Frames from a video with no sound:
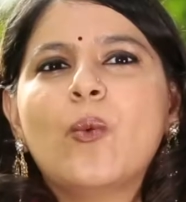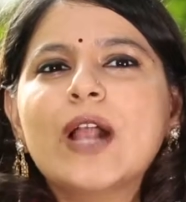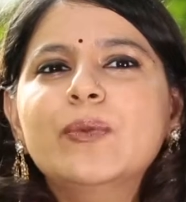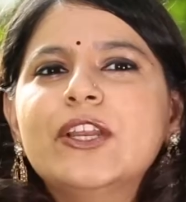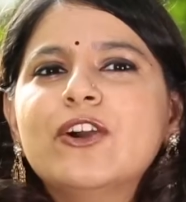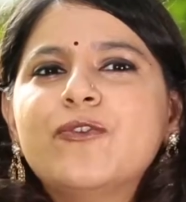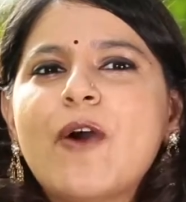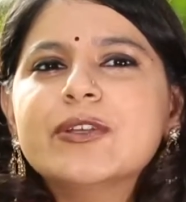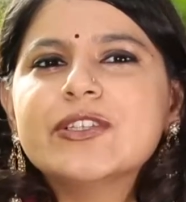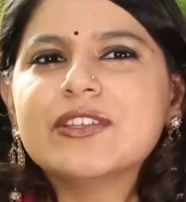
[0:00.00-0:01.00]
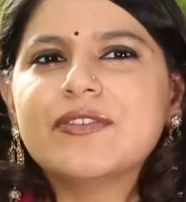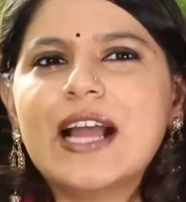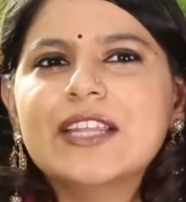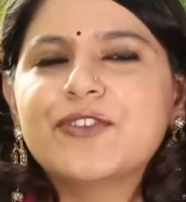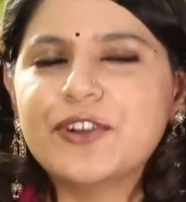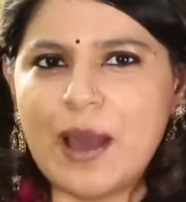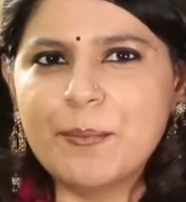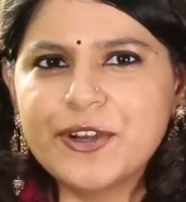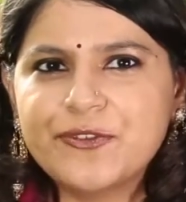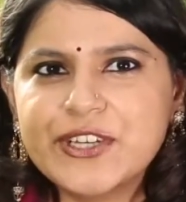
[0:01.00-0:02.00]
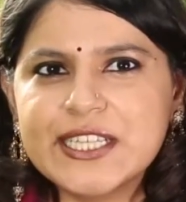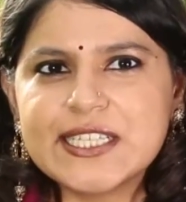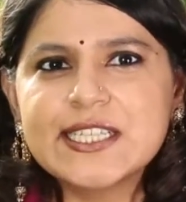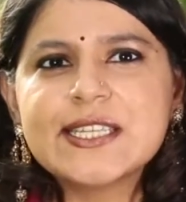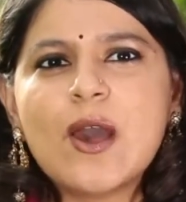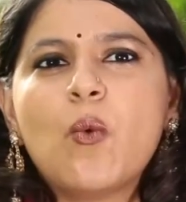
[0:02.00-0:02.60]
While we look forward to Diwali for a number of reasons,